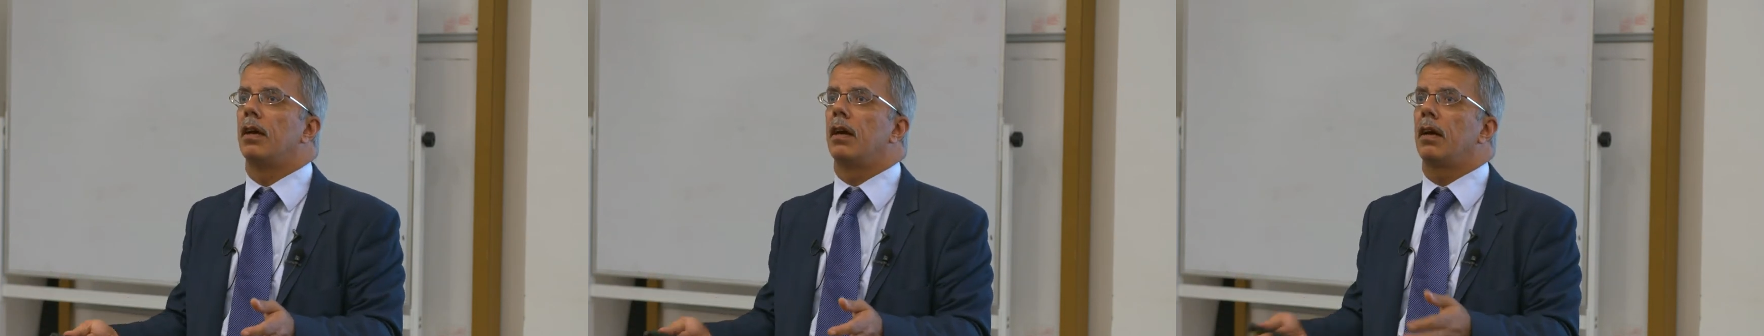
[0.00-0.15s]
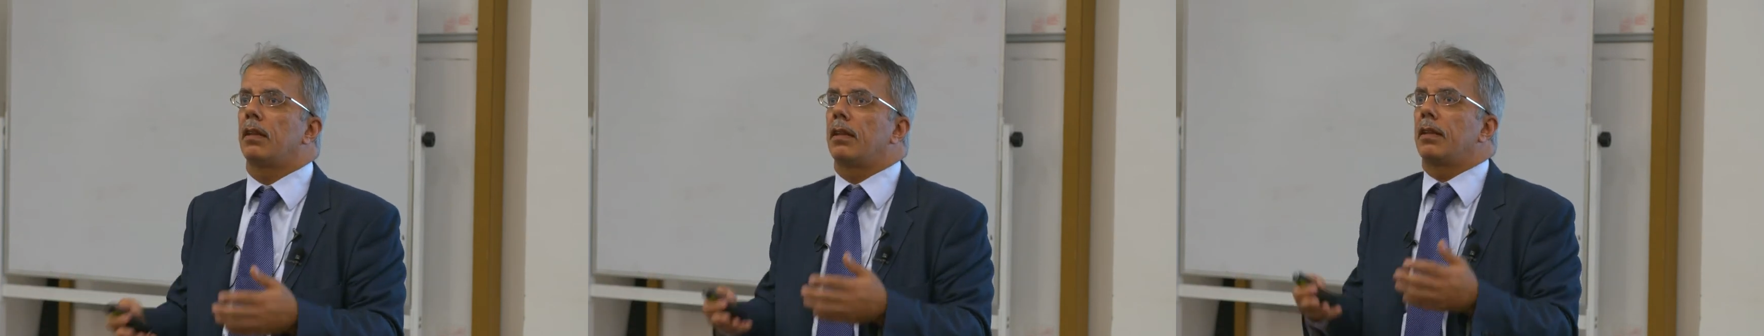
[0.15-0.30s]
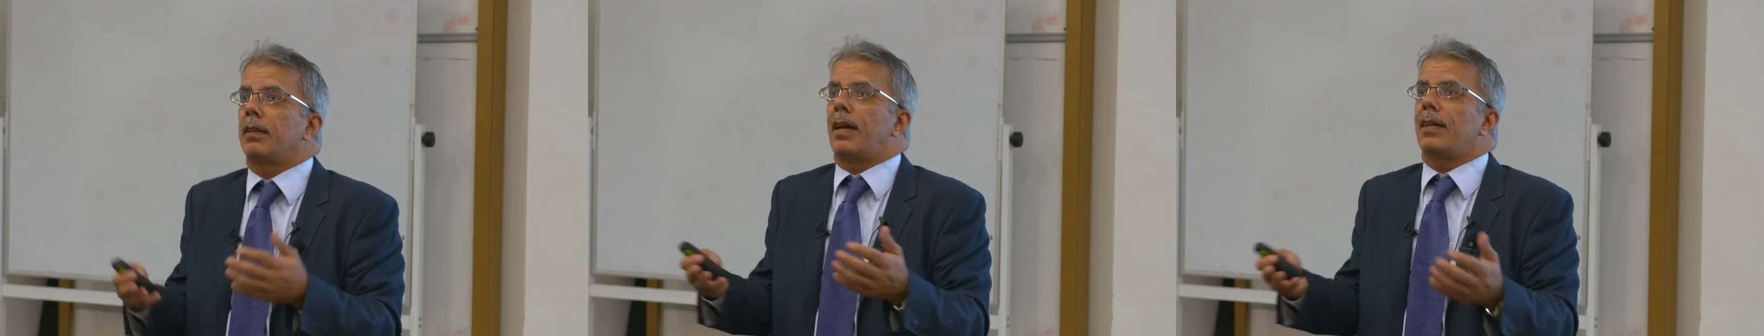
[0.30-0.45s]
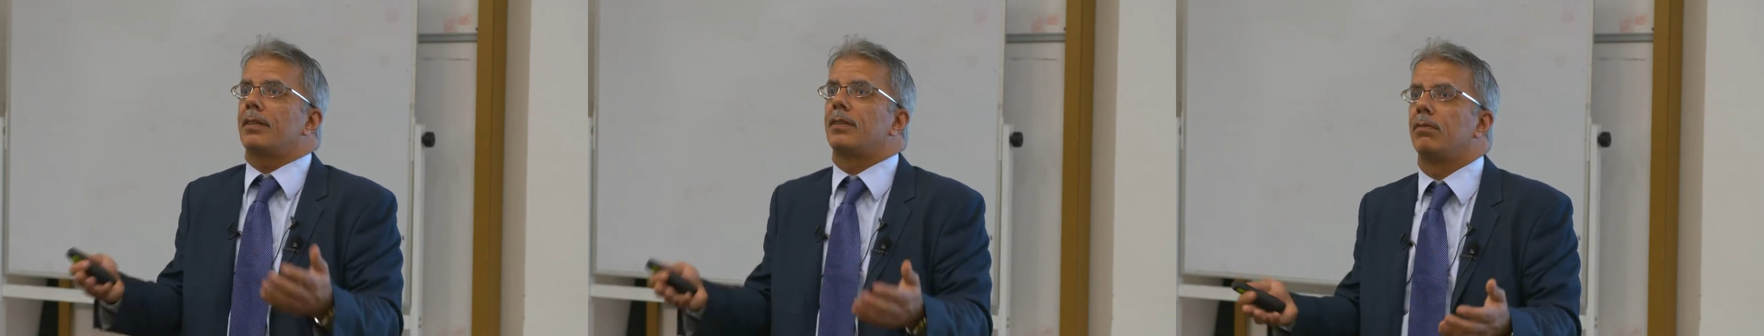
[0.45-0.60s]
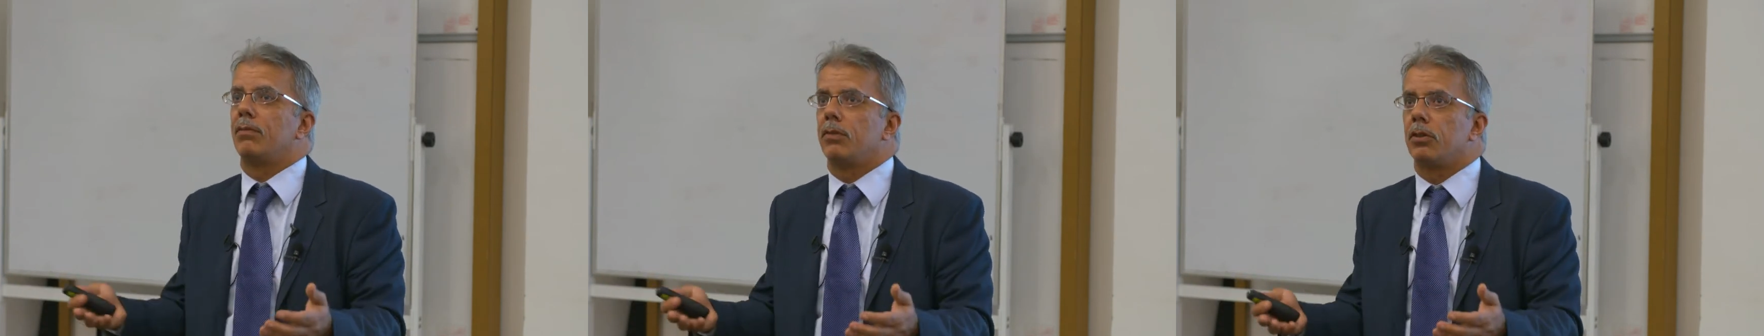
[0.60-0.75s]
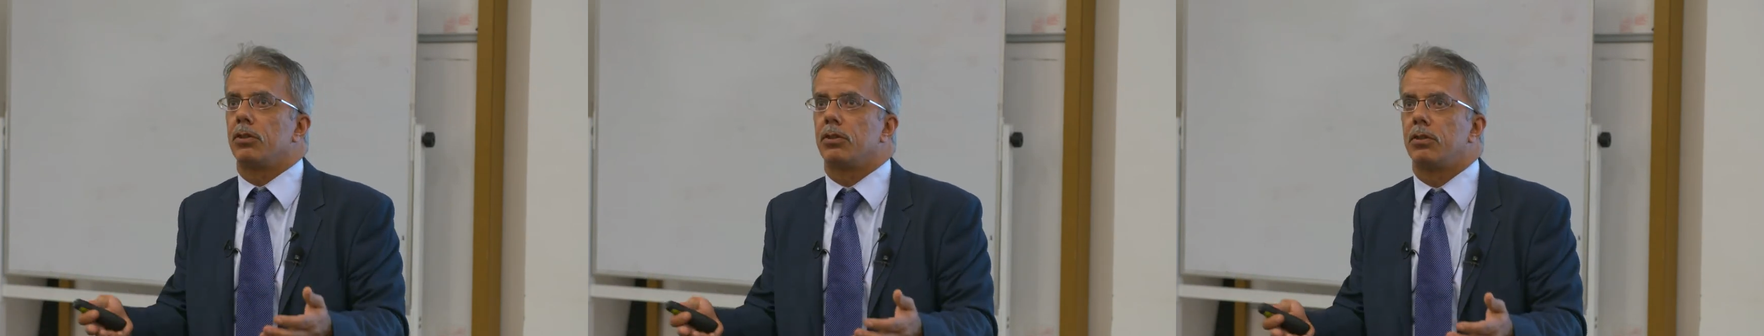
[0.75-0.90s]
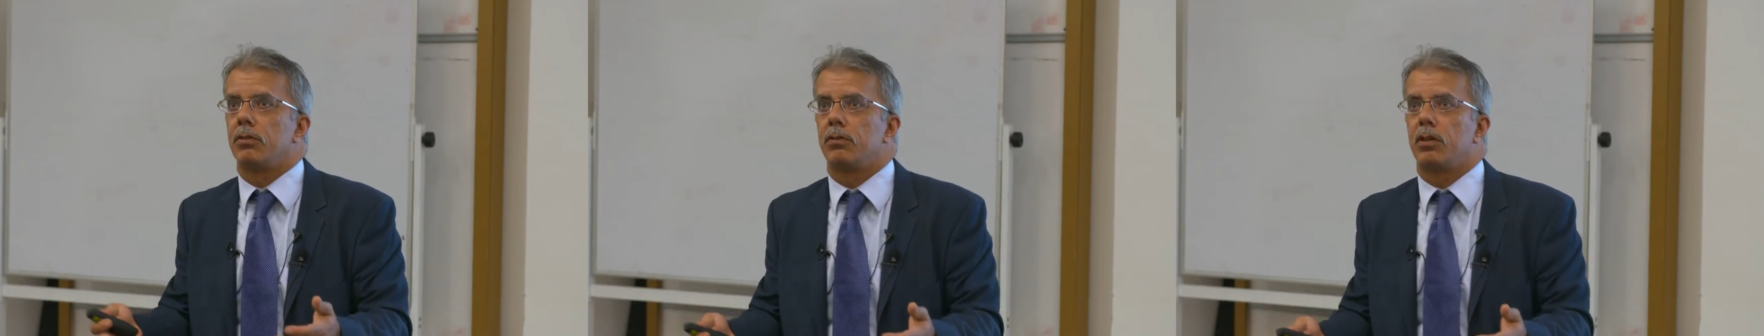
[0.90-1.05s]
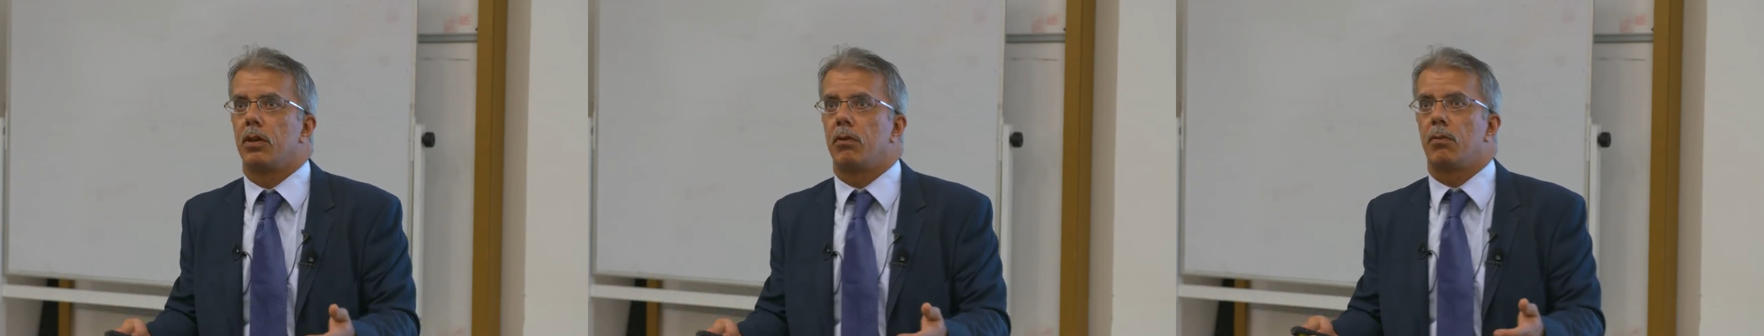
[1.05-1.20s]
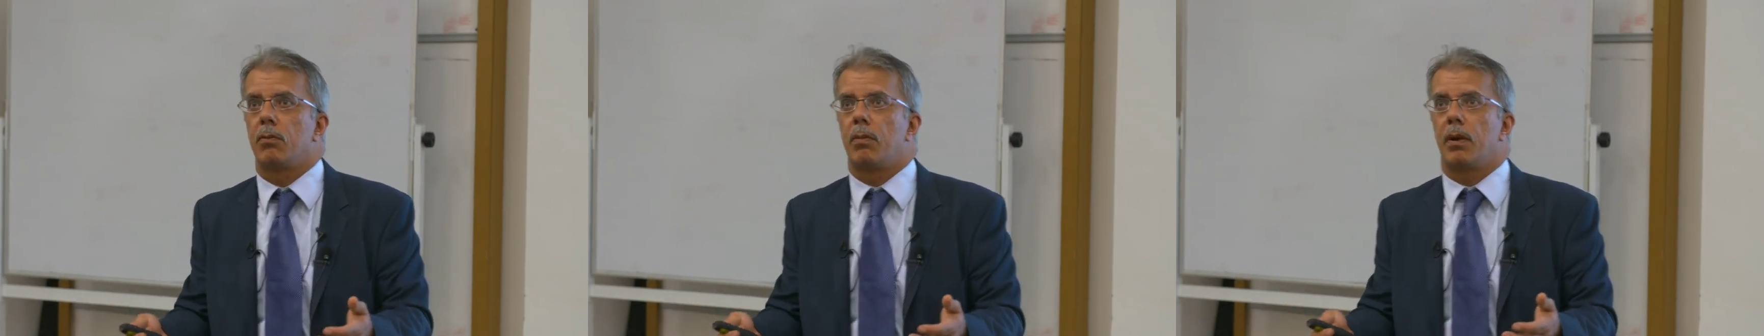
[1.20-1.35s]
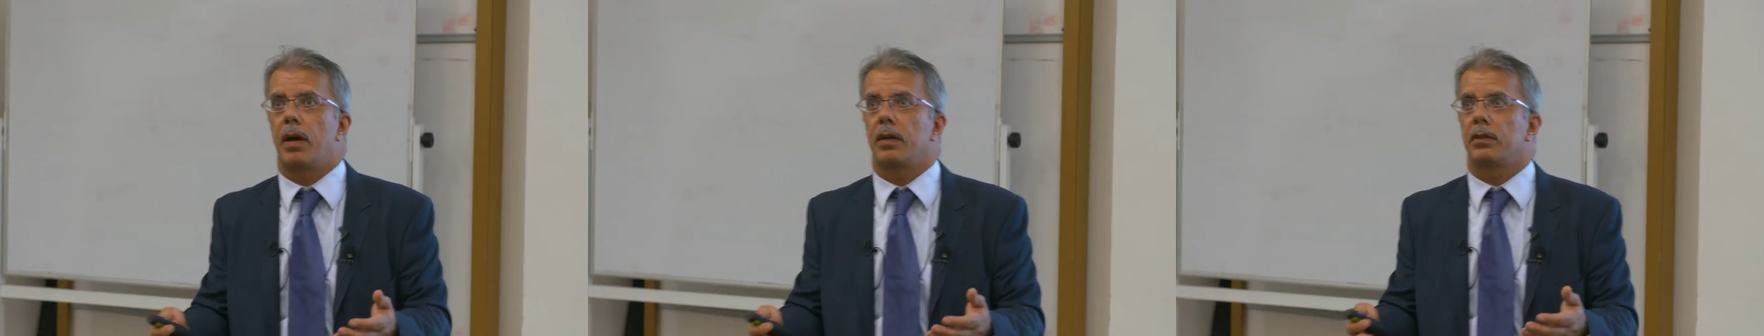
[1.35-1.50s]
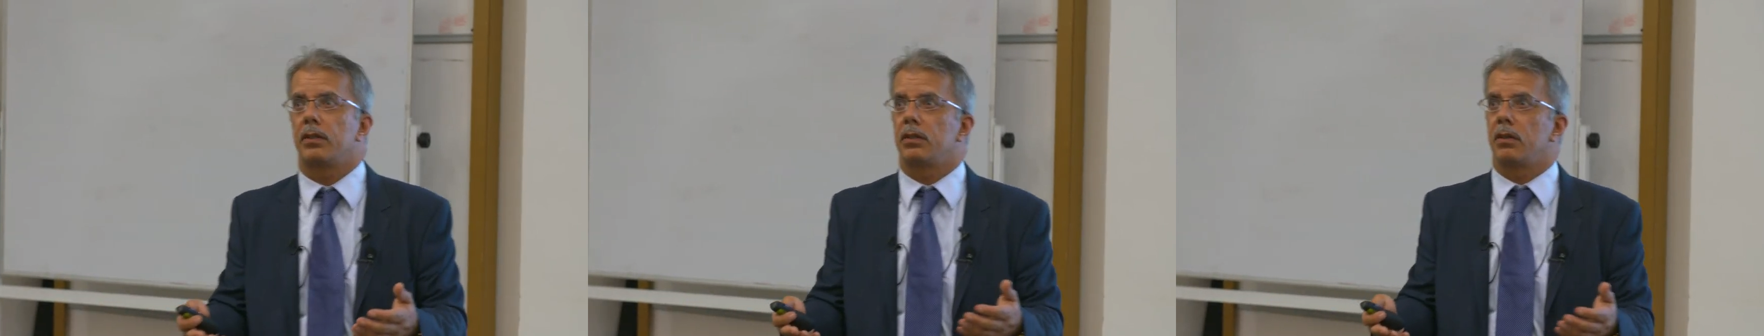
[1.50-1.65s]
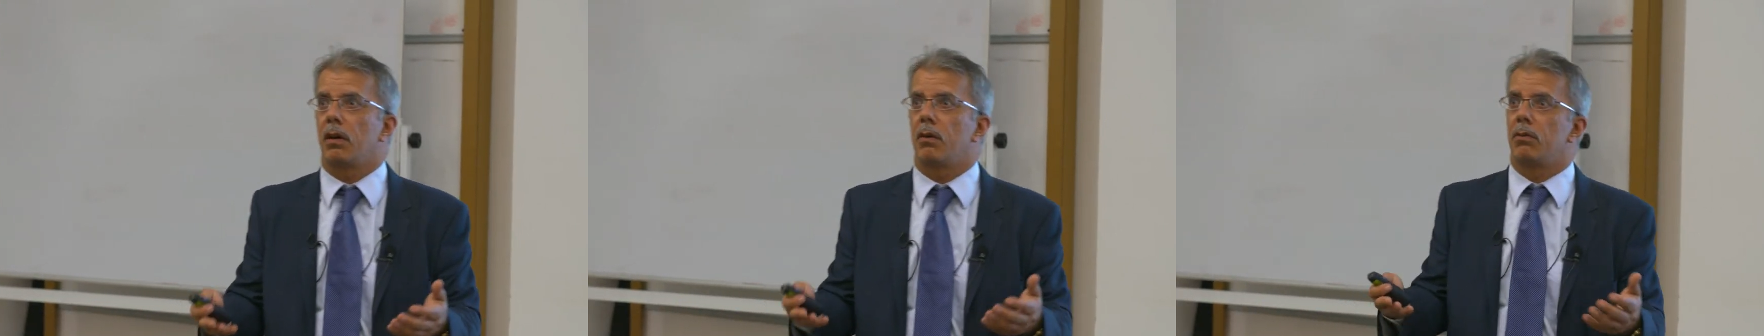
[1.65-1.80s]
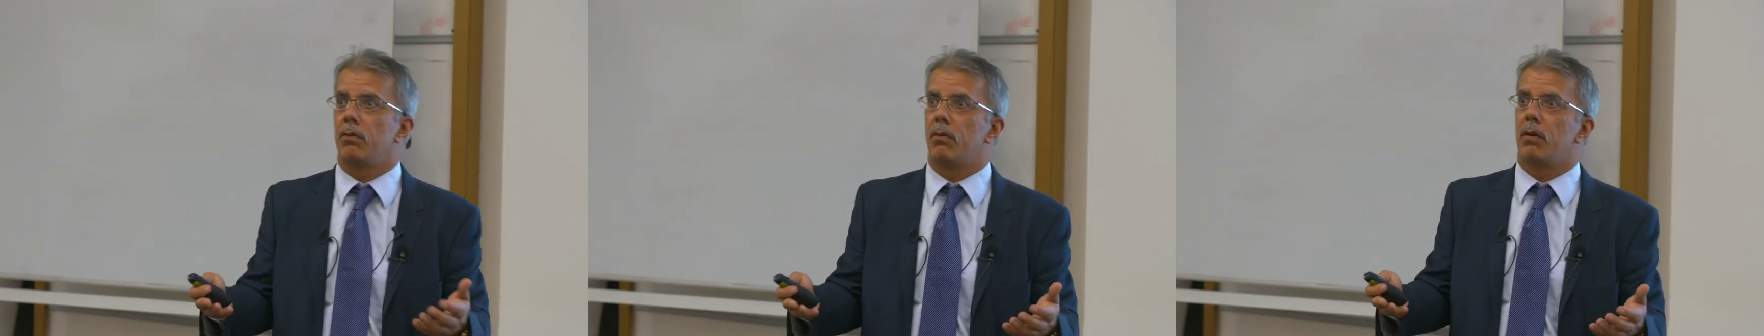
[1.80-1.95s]
I think that's a version of general
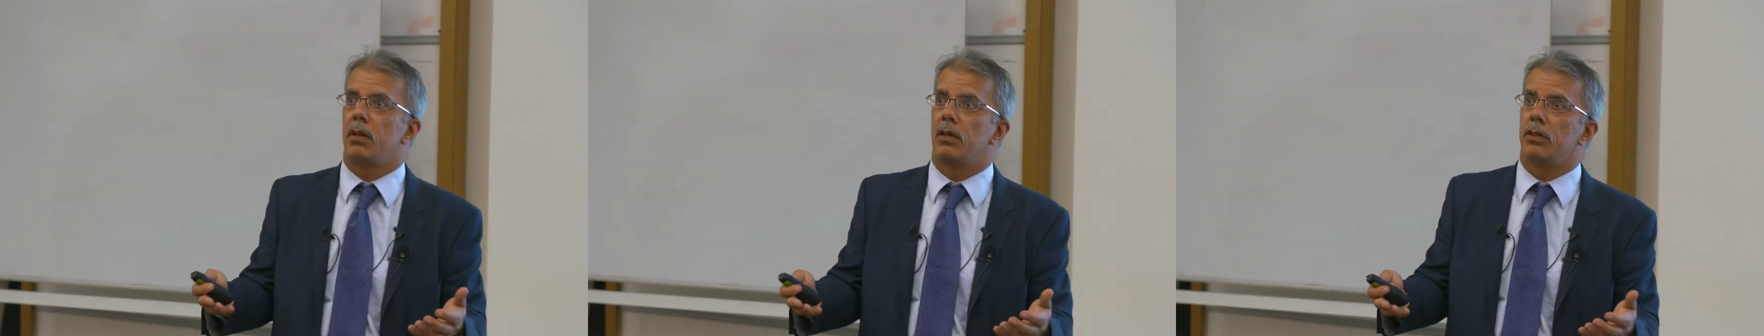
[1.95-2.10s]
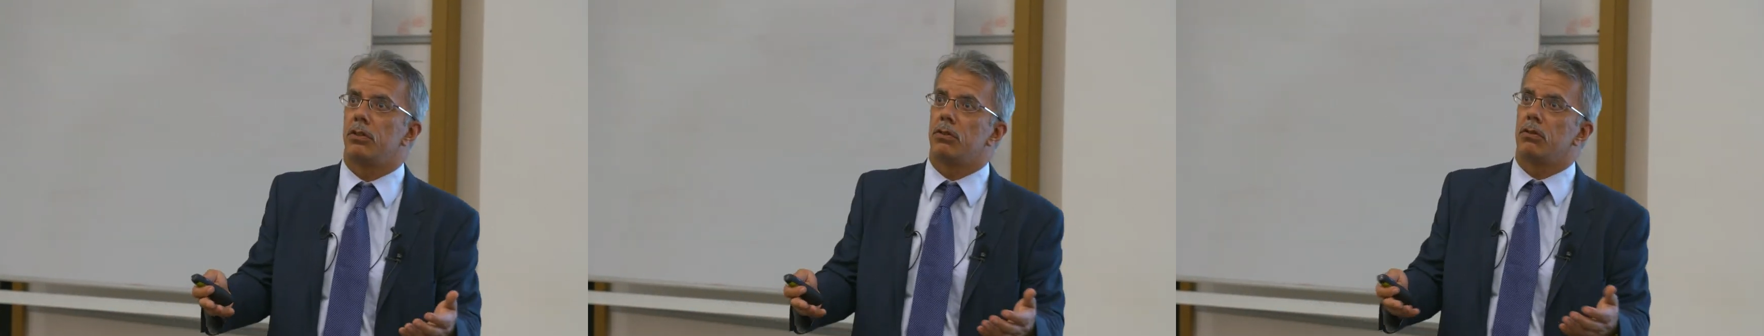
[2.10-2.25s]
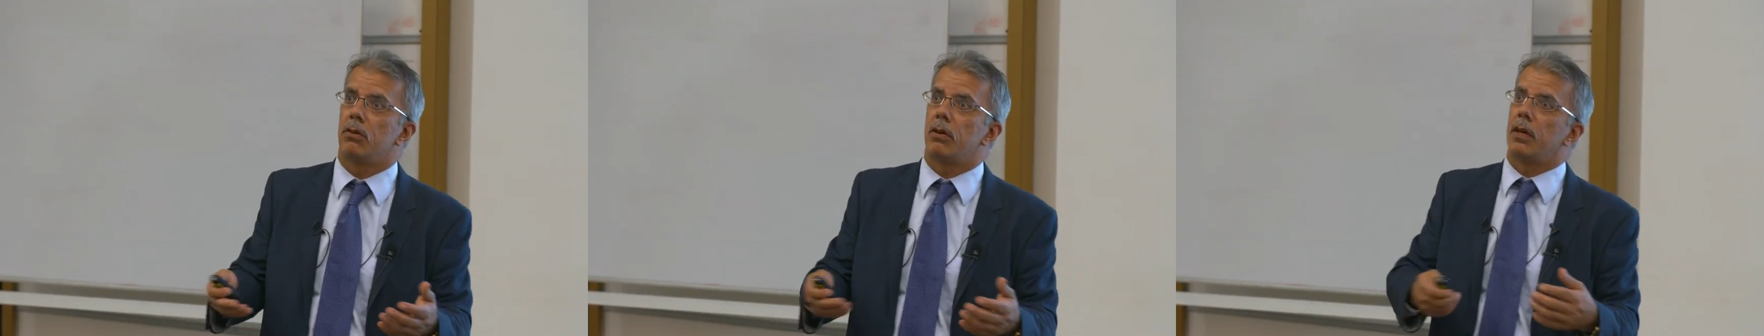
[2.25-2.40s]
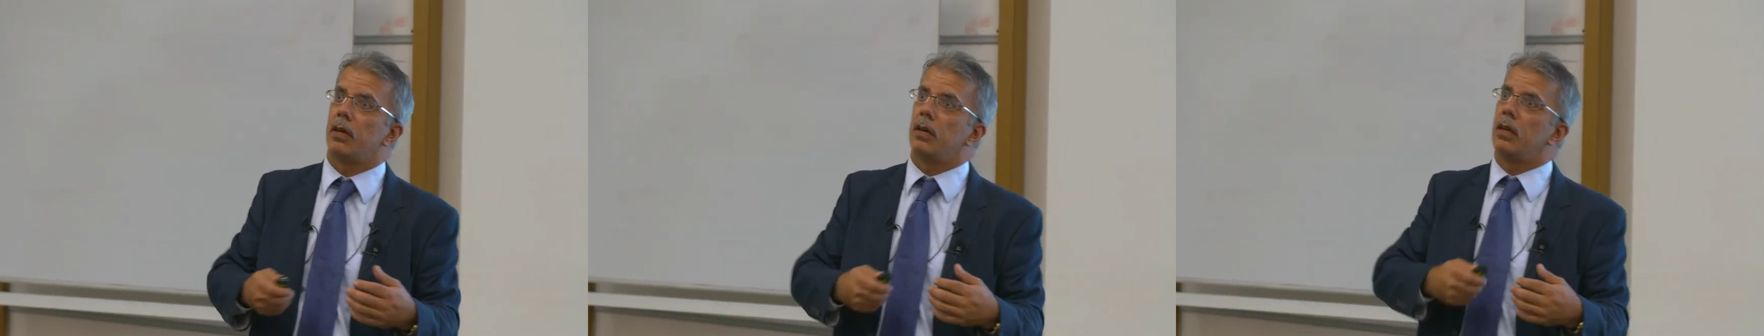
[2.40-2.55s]
practice I would really enjoy.